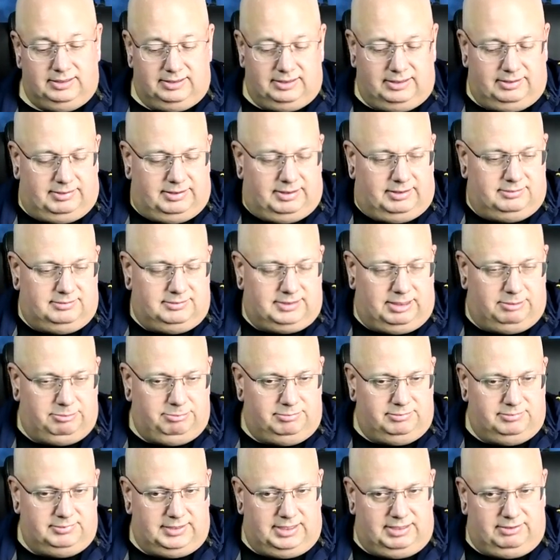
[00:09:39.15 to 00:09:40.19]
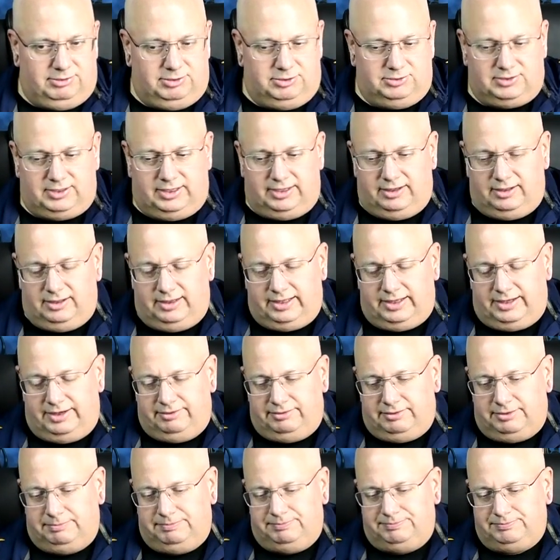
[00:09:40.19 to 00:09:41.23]
you know, I, I've used the hell out
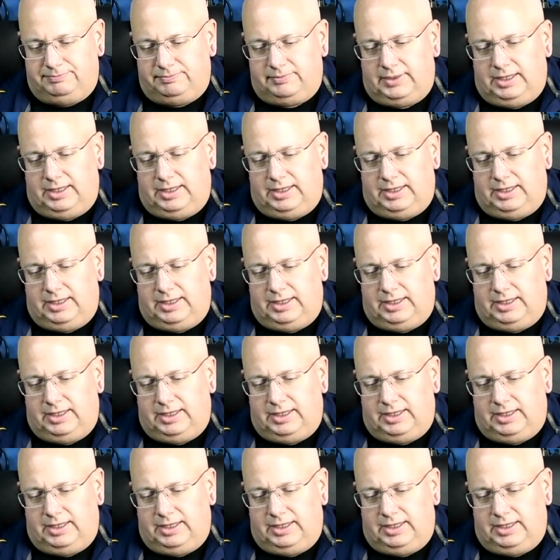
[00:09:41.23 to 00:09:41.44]
of them,